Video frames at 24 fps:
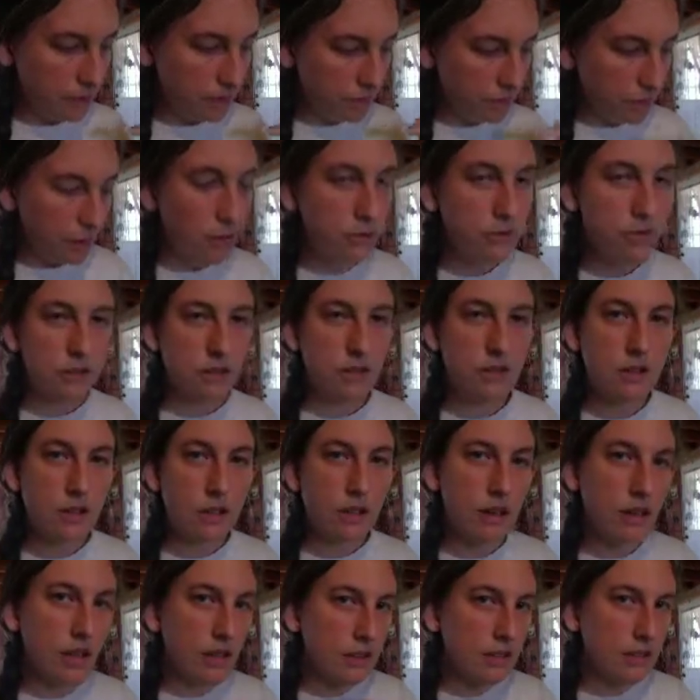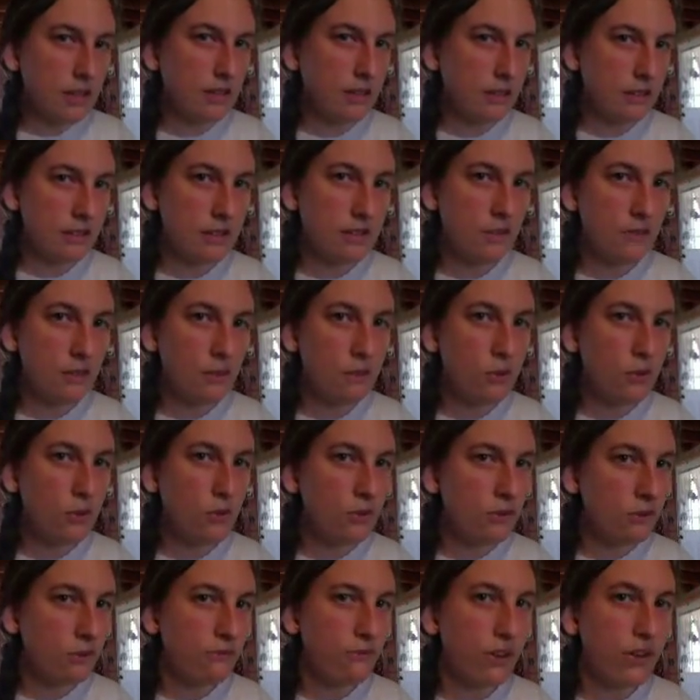post a list of the most
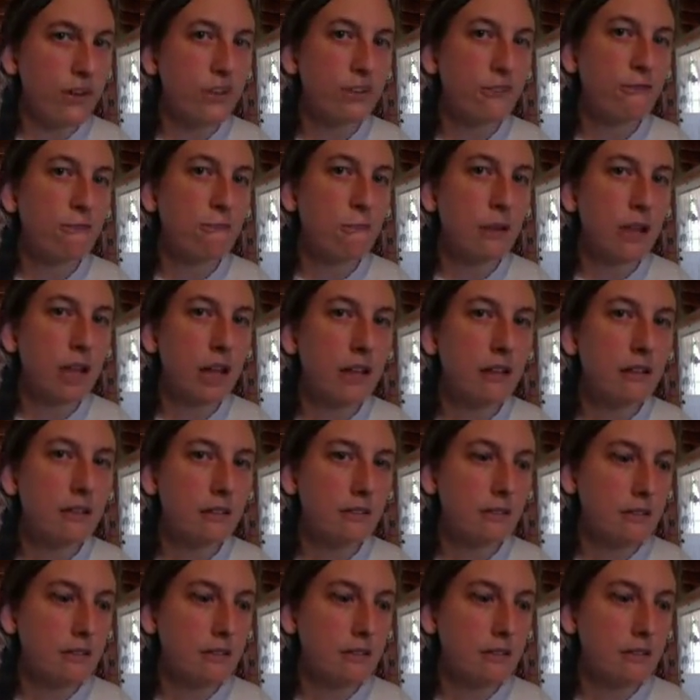effective plants